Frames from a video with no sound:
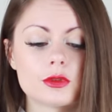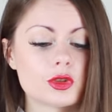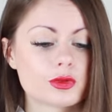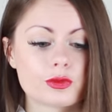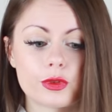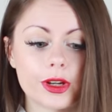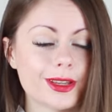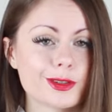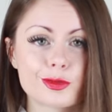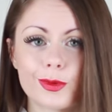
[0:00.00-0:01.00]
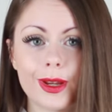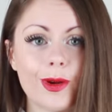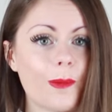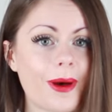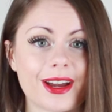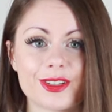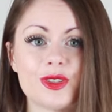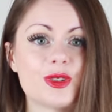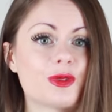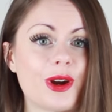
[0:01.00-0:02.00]
just freaking straight go back to
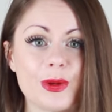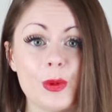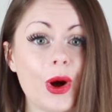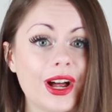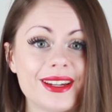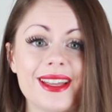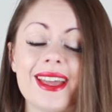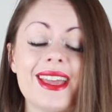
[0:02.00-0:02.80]
grade 1.